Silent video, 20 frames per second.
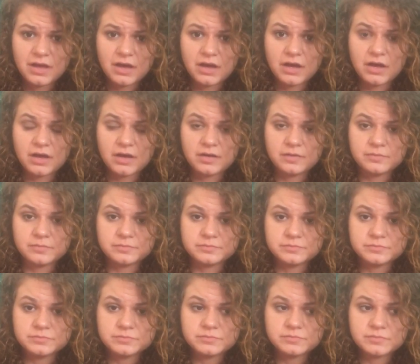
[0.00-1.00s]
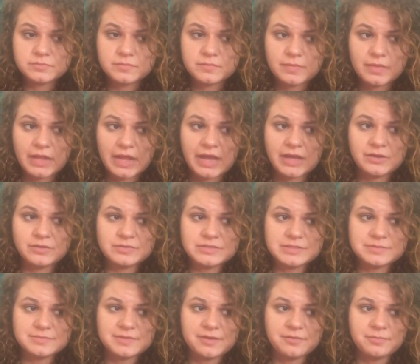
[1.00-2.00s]
I know
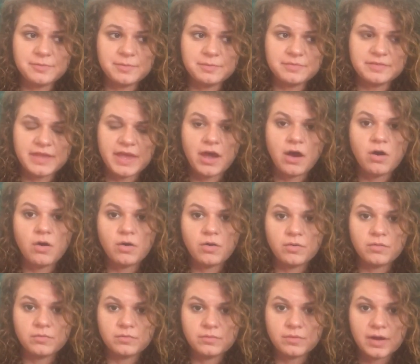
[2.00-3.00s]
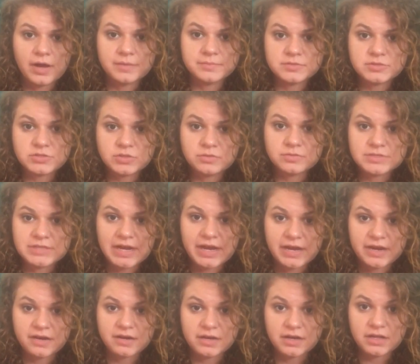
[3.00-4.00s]
sometimes people say, oh, I'm so
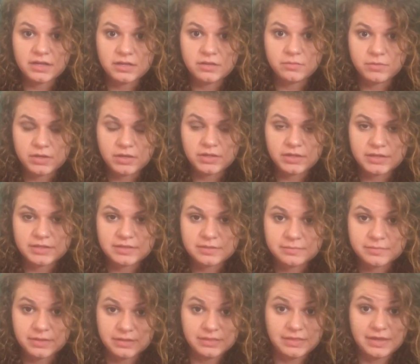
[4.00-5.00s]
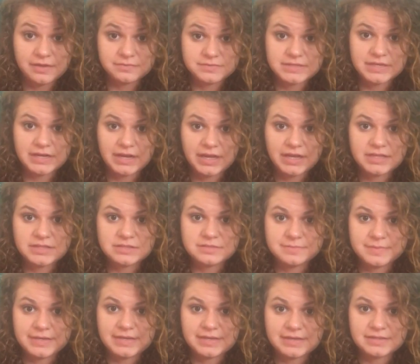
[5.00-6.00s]
tired, and you want to look at them like they have 10 heads
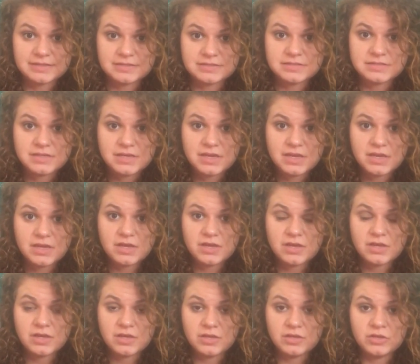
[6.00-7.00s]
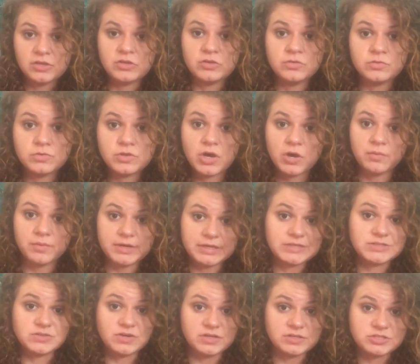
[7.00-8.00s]
because you know what
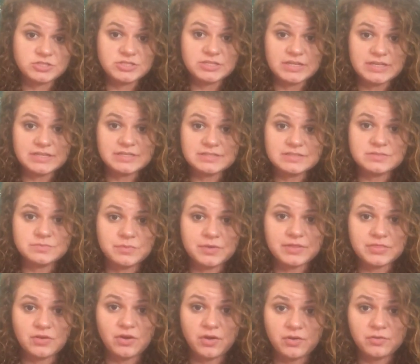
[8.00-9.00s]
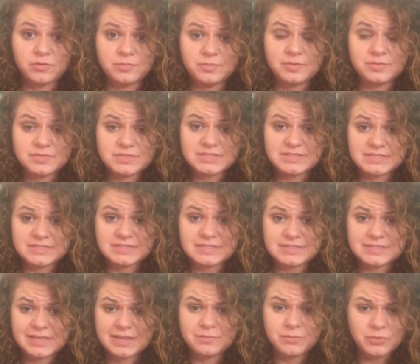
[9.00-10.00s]
exhaustion is with autoimmune
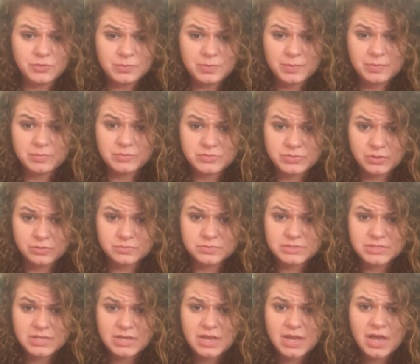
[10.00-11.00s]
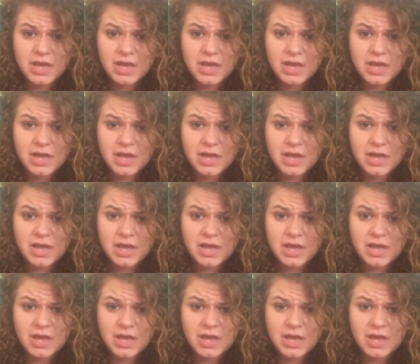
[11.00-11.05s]
diseases, and most people don't.